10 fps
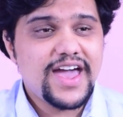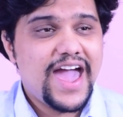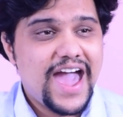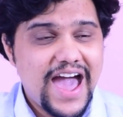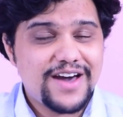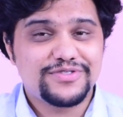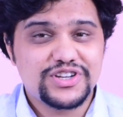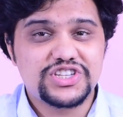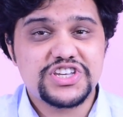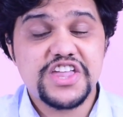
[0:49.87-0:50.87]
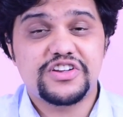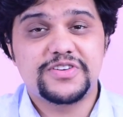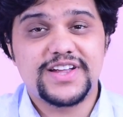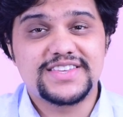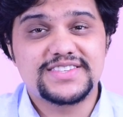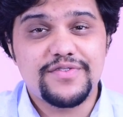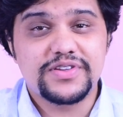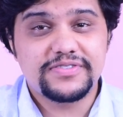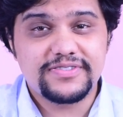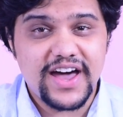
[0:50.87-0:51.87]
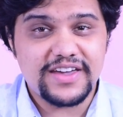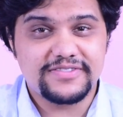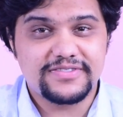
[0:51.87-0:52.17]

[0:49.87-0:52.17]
have reached 875